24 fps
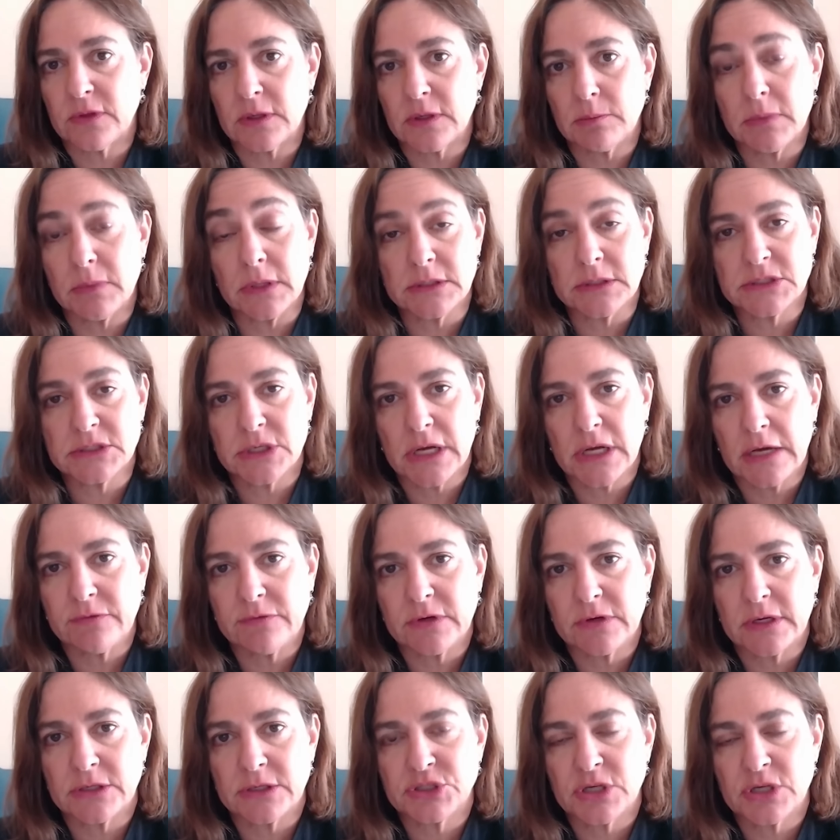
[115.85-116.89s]
the military
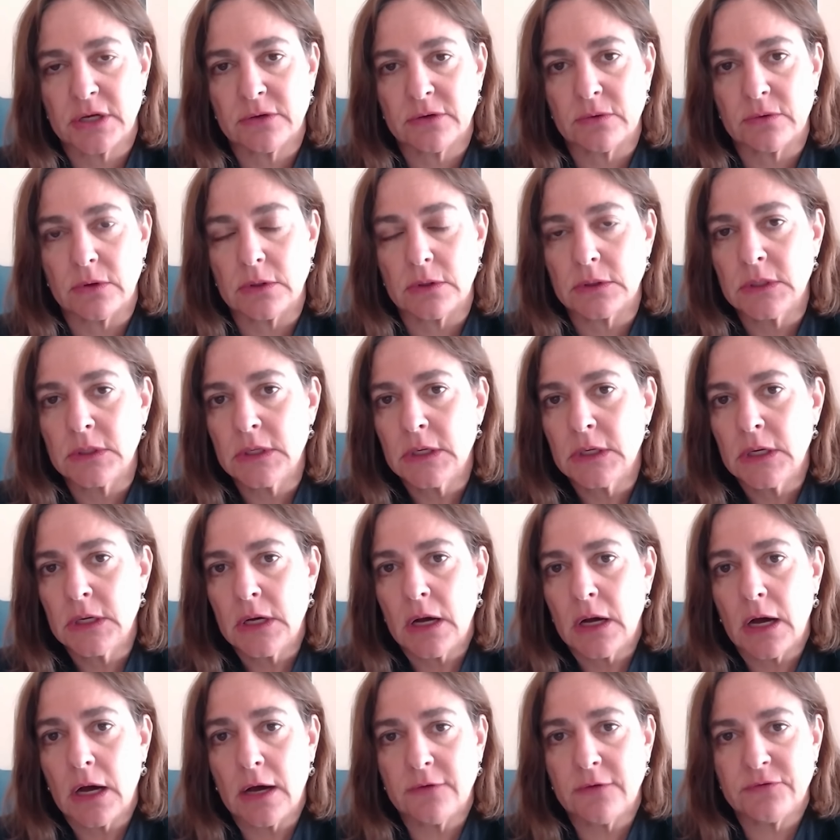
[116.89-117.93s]
advocate general
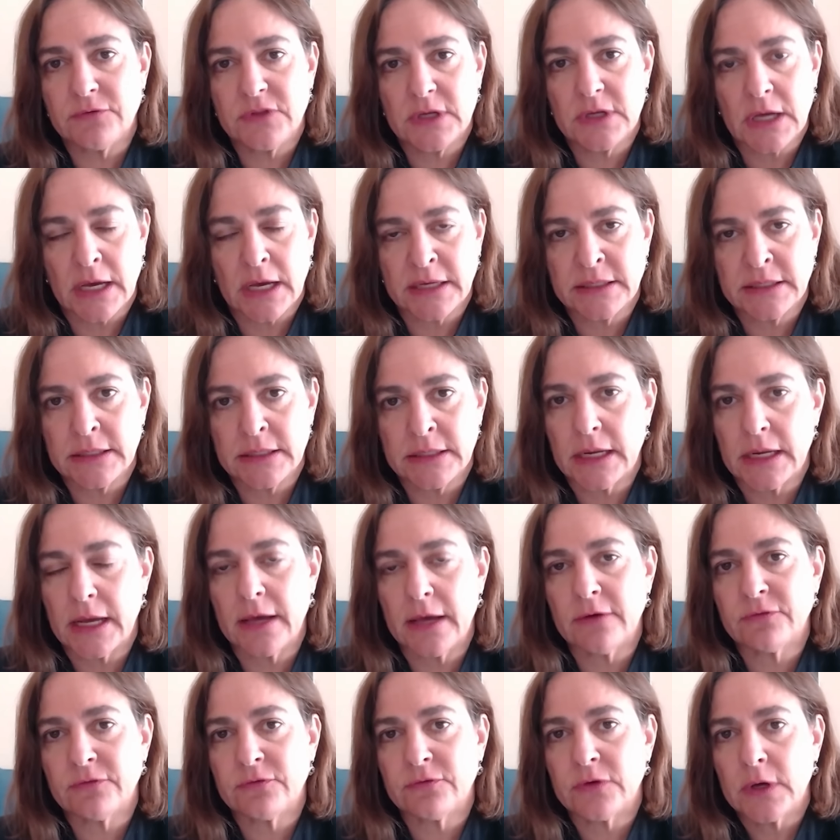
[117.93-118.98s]
of the
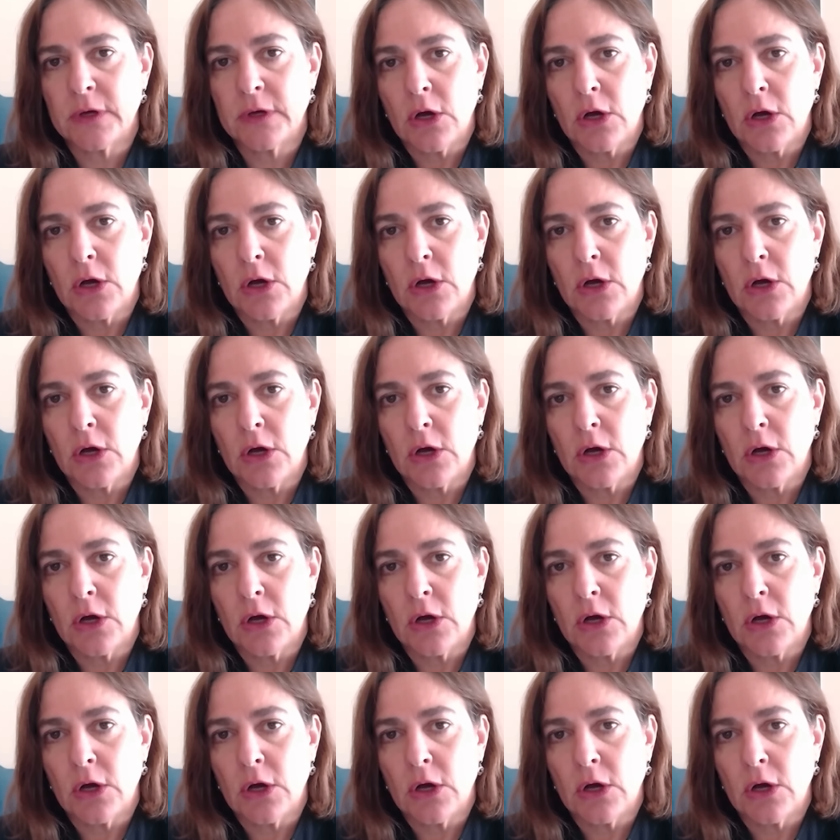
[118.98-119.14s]
IDF,